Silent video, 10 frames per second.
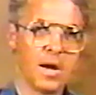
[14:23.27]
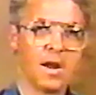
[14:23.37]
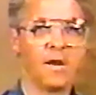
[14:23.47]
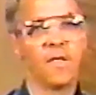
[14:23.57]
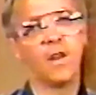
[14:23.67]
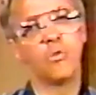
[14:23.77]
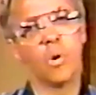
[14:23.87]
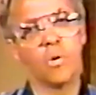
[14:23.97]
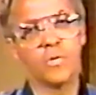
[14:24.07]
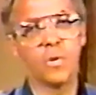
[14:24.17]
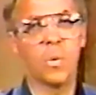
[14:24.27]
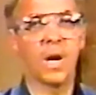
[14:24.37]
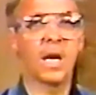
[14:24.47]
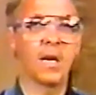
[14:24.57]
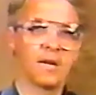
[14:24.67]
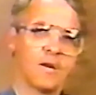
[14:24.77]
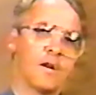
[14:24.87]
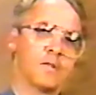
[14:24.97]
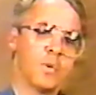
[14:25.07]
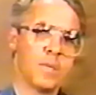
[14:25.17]
They drove their way
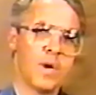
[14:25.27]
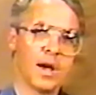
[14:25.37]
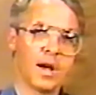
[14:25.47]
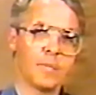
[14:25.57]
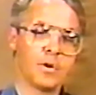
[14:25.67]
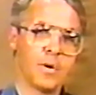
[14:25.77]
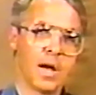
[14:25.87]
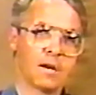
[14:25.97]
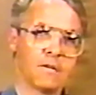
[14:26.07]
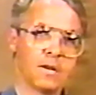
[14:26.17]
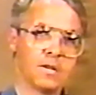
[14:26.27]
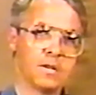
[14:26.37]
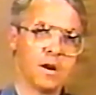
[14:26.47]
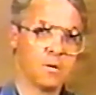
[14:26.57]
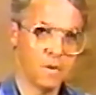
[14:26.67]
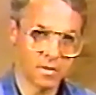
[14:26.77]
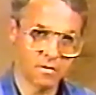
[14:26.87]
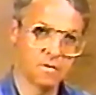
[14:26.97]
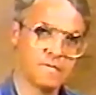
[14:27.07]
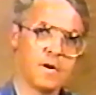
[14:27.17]
on the way back up to Anchorage, or rather
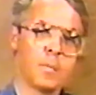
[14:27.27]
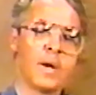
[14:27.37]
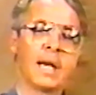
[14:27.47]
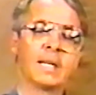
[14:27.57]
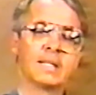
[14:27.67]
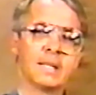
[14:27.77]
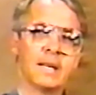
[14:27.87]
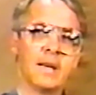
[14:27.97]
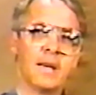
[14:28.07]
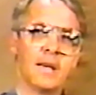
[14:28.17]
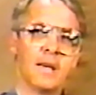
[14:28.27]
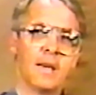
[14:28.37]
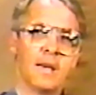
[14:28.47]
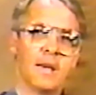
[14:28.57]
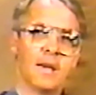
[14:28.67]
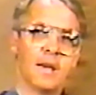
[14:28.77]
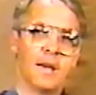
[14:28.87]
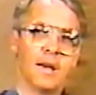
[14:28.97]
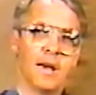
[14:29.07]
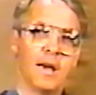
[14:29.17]
to Fairbanks,
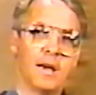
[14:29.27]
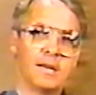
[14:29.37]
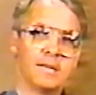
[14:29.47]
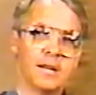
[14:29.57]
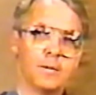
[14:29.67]
and